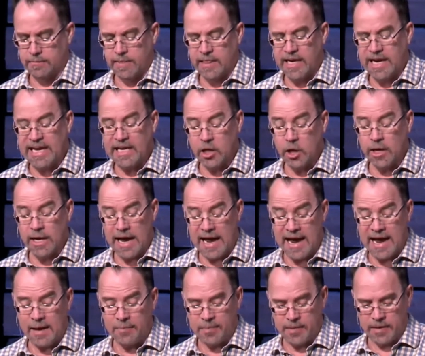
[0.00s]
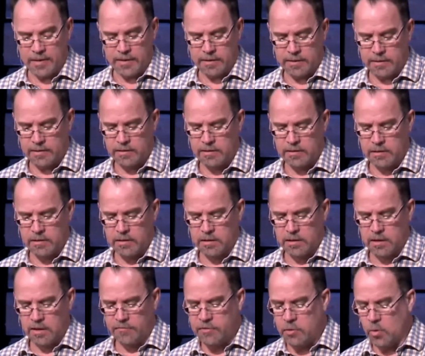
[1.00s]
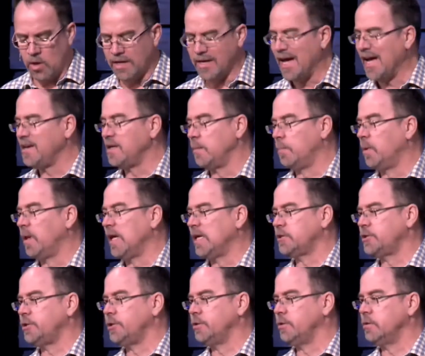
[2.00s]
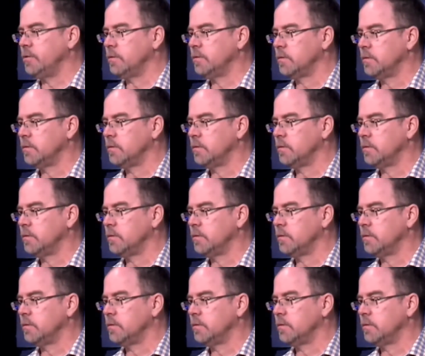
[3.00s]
That ain't going to happen. If you want God to bless you,